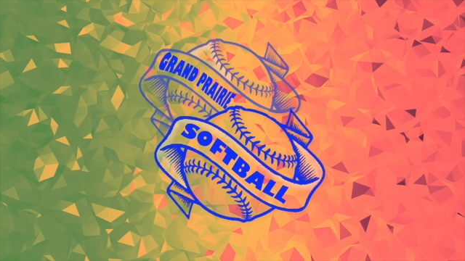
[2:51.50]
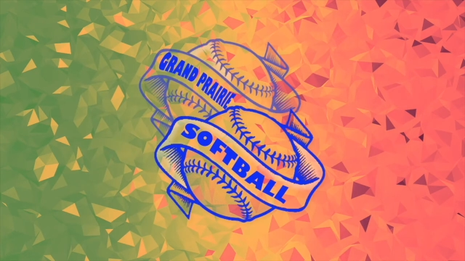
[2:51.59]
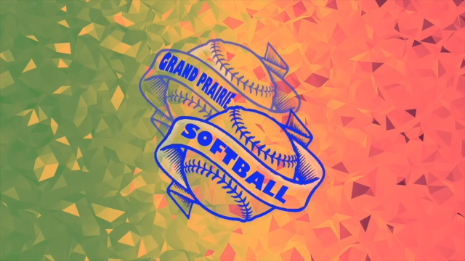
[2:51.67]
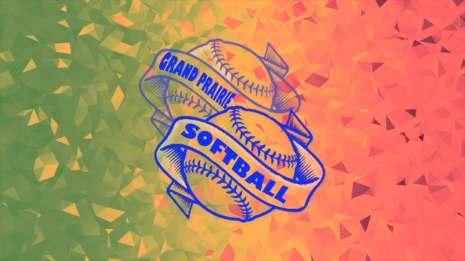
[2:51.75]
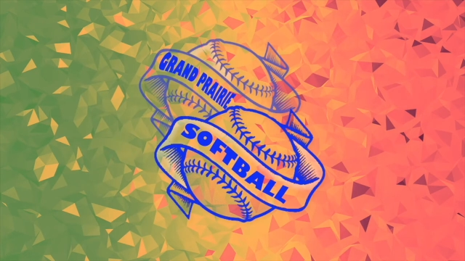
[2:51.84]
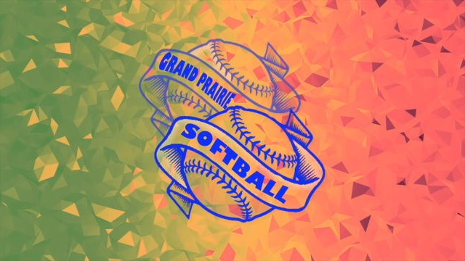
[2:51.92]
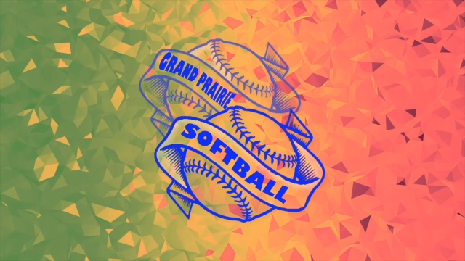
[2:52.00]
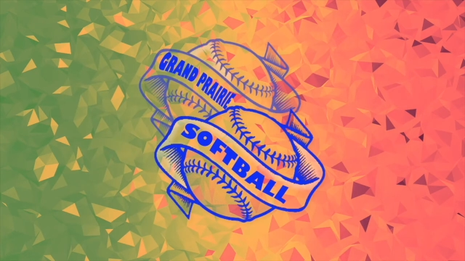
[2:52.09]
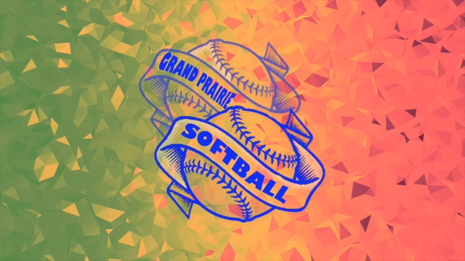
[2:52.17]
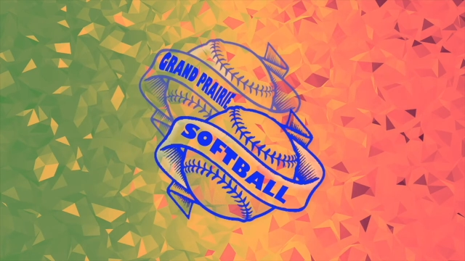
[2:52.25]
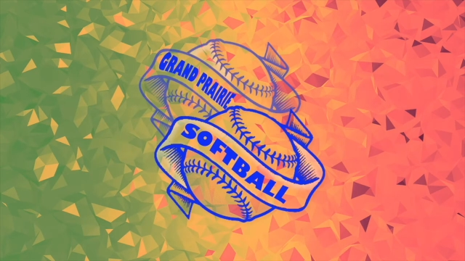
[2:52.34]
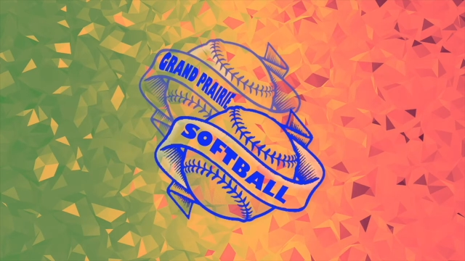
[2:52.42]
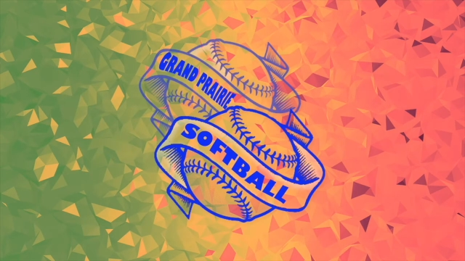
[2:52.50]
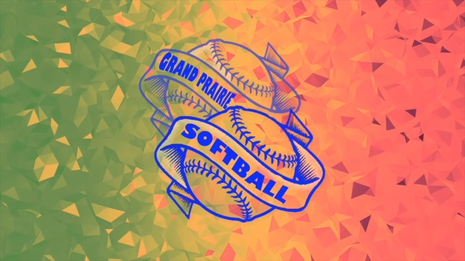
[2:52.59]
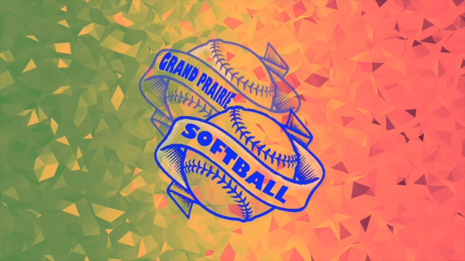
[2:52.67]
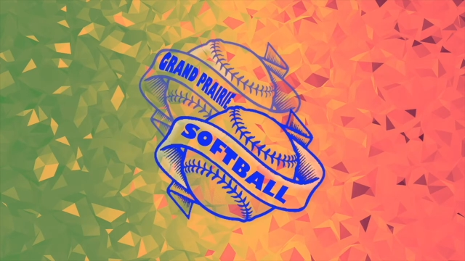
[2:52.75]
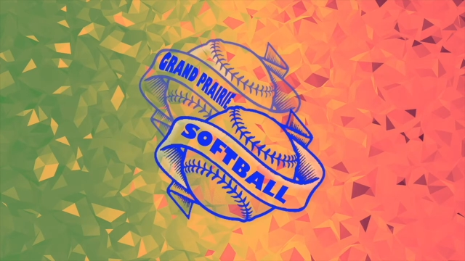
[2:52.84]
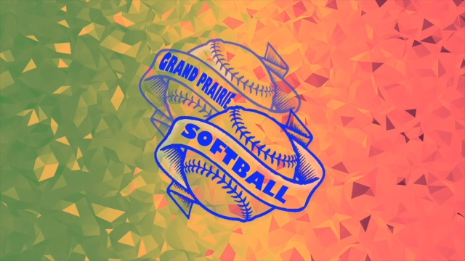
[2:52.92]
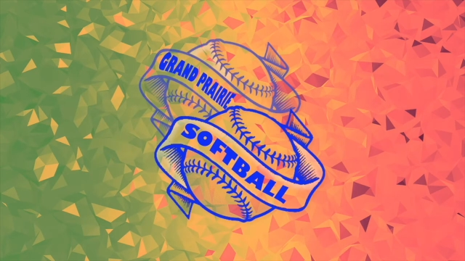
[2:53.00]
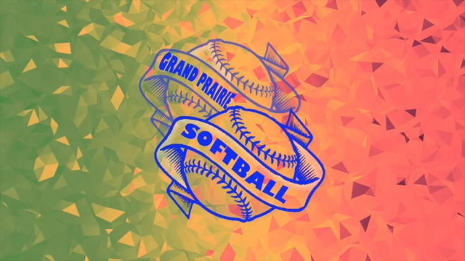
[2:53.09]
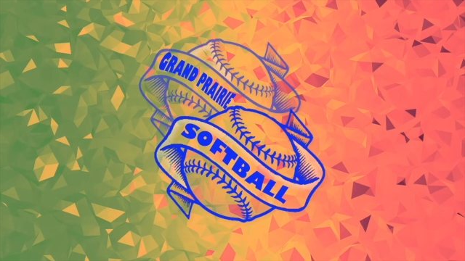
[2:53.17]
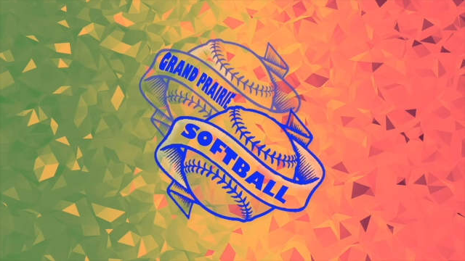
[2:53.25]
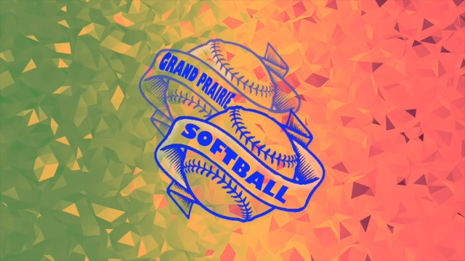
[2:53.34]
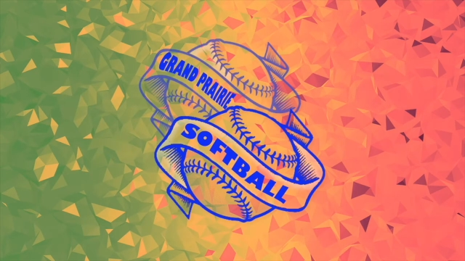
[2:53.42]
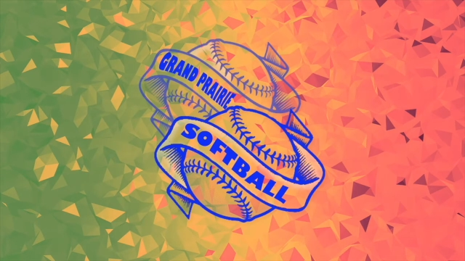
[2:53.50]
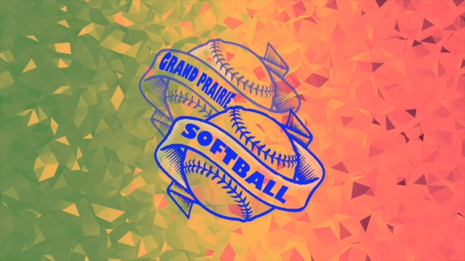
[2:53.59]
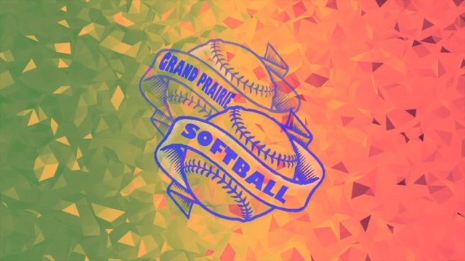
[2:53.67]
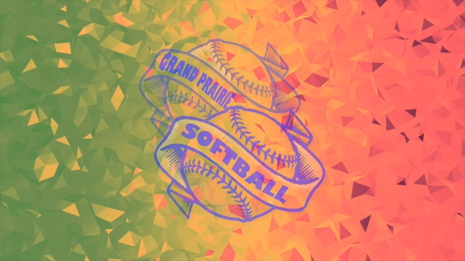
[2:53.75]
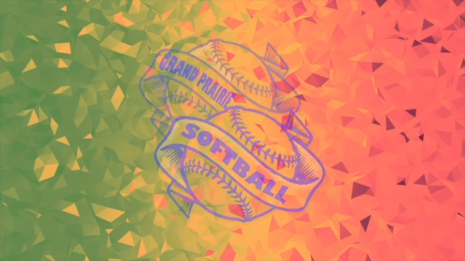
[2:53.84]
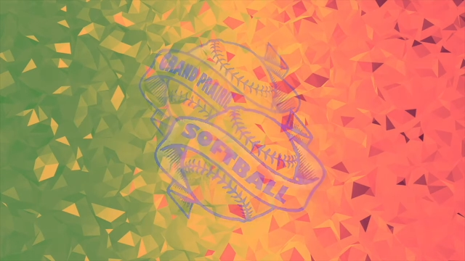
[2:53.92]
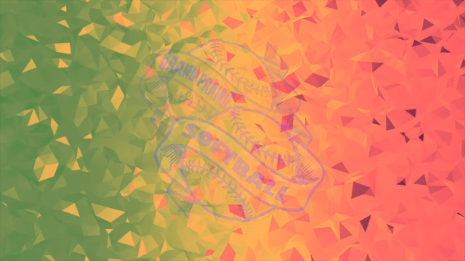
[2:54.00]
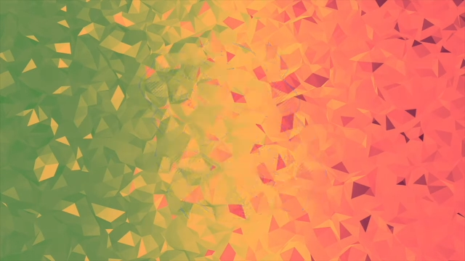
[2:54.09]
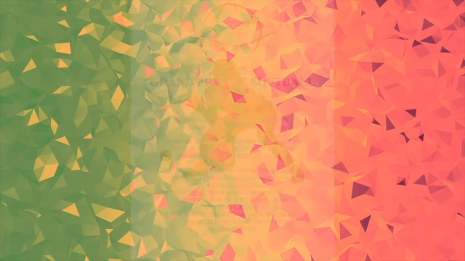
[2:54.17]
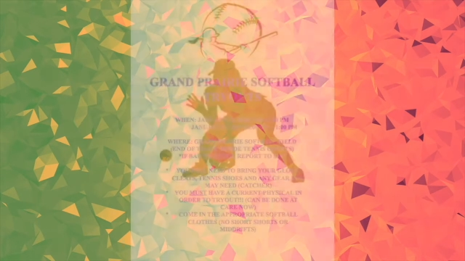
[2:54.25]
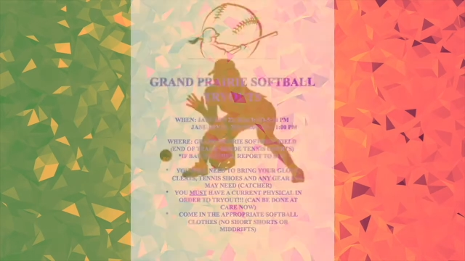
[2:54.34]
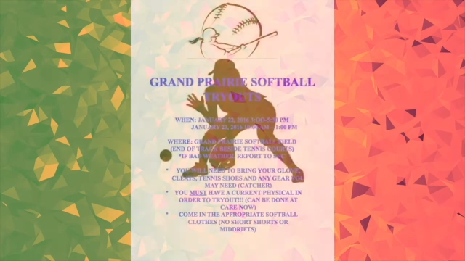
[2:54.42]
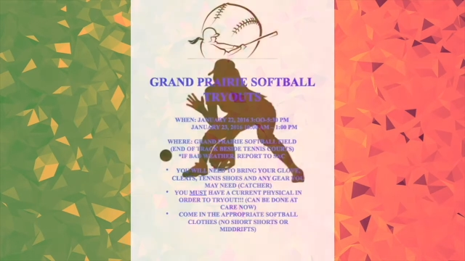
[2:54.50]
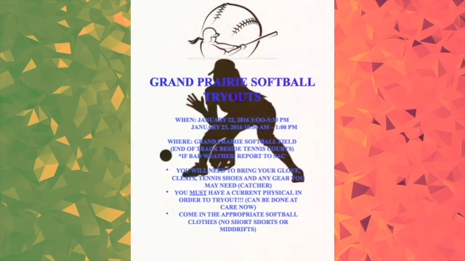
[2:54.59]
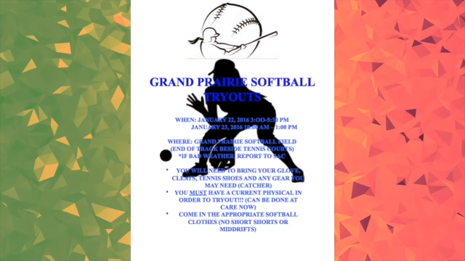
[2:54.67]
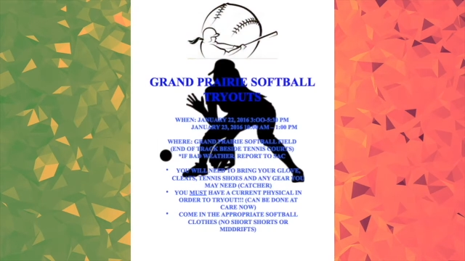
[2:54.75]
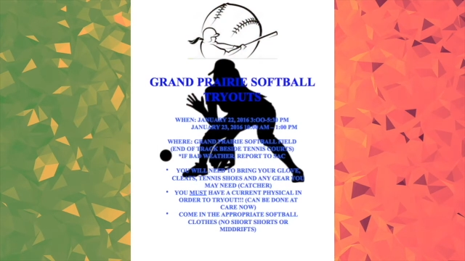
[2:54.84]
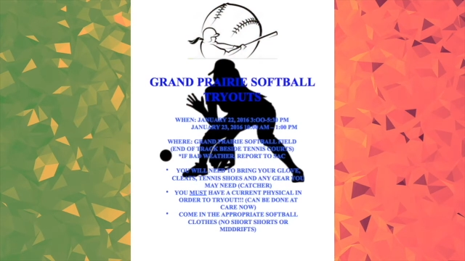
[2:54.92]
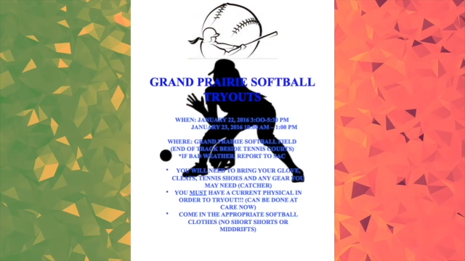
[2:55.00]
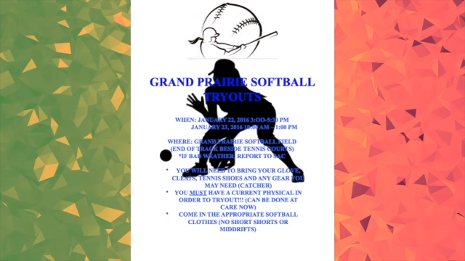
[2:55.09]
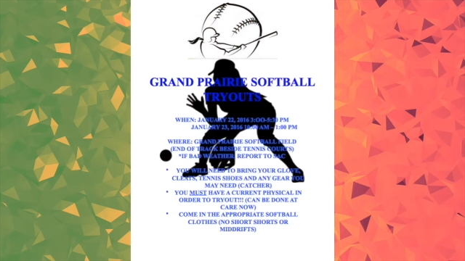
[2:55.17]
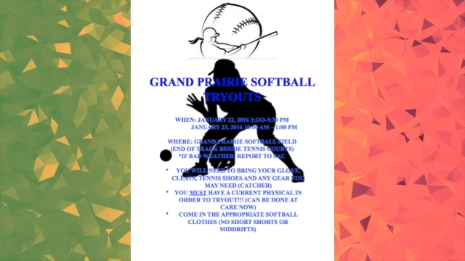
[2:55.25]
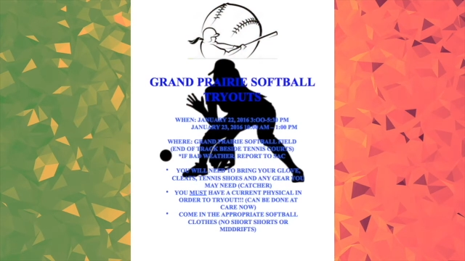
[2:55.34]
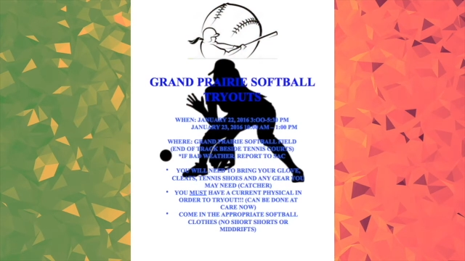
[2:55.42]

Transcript: [unreadable: no face in view]